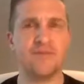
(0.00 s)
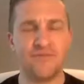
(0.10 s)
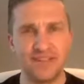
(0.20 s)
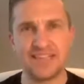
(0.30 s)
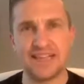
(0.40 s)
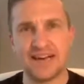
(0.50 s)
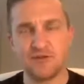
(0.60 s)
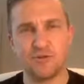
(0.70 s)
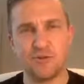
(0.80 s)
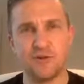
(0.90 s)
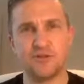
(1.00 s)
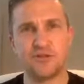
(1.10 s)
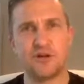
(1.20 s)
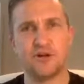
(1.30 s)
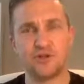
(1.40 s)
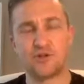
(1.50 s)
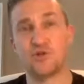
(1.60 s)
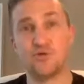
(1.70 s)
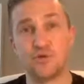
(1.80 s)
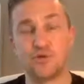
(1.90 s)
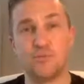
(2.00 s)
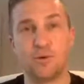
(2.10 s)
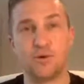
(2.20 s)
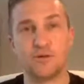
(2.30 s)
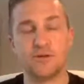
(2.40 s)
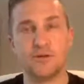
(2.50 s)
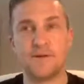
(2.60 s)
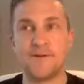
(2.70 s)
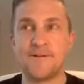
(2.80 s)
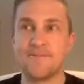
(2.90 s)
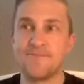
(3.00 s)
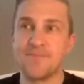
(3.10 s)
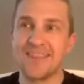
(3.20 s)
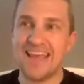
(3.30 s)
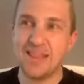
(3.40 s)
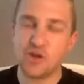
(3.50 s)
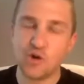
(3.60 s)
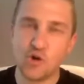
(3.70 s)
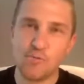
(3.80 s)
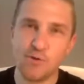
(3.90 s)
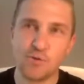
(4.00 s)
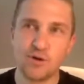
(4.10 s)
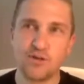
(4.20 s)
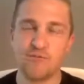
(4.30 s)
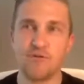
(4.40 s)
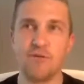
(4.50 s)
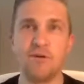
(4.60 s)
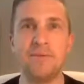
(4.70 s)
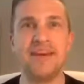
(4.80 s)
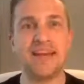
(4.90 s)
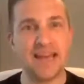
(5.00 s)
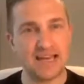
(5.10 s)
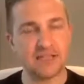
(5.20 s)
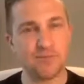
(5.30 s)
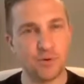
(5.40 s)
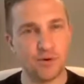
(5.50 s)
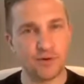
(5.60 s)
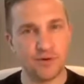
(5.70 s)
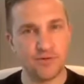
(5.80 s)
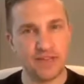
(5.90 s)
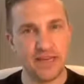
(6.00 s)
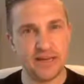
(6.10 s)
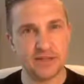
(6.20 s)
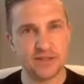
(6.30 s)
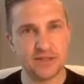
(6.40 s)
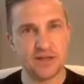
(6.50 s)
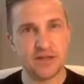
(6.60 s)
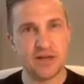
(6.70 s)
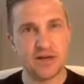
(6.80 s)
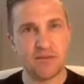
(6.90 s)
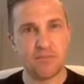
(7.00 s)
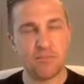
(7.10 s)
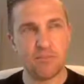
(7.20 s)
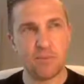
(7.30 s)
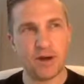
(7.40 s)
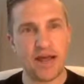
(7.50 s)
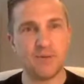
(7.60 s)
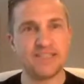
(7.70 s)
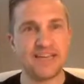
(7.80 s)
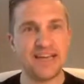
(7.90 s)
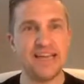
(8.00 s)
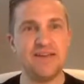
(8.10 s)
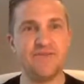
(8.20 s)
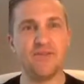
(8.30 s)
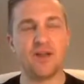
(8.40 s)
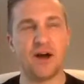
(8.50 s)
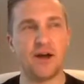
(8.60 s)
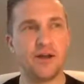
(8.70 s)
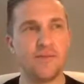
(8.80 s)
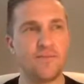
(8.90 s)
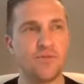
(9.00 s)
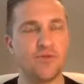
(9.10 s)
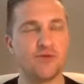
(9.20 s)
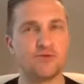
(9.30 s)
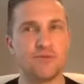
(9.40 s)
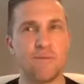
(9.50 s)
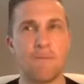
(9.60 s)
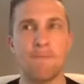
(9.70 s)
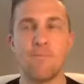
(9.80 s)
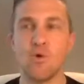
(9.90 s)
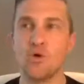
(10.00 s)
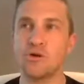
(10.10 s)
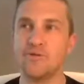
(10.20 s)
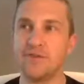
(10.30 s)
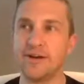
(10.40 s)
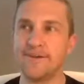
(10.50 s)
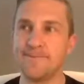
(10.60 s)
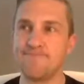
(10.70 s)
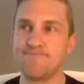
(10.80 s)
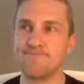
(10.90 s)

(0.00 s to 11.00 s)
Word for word: the physical attributes are so, so important. In the corporate world, they've probably been less important over the years. But I would say even now, there's more of a